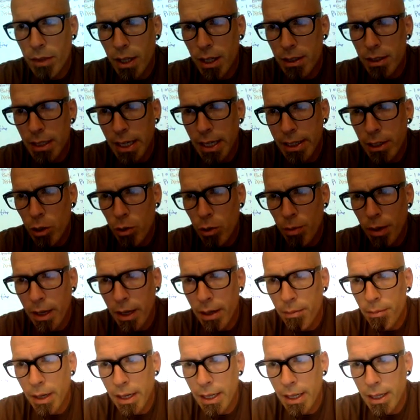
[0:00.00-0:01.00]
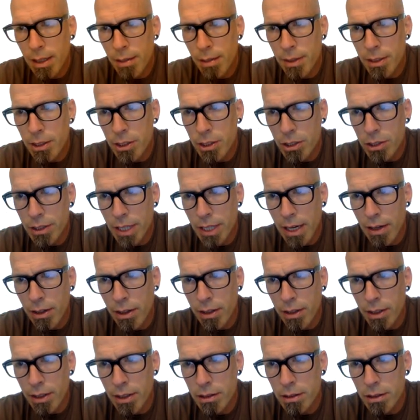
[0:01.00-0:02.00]
I know my image is down in
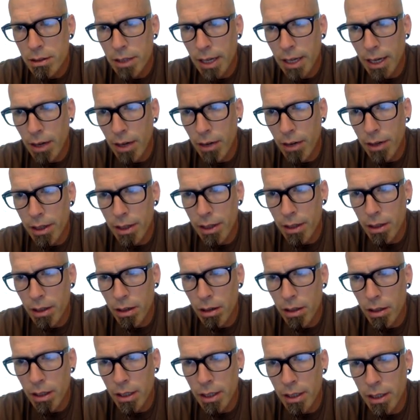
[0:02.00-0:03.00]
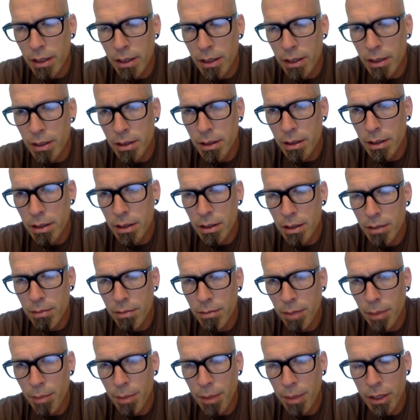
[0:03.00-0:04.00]
this area here, and
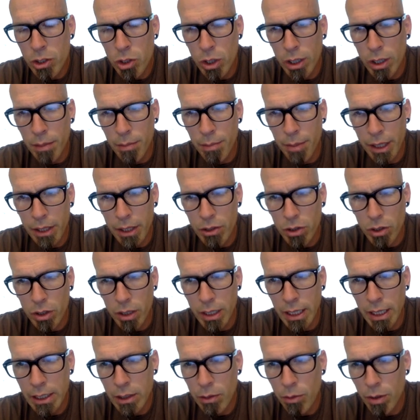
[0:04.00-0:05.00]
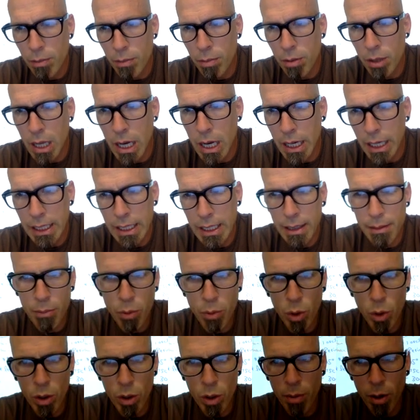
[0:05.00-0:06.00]
my picture in picture, and I don't want to block any
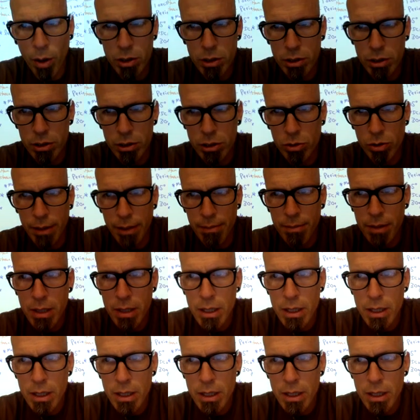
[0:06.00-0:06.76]
important parts of the screen.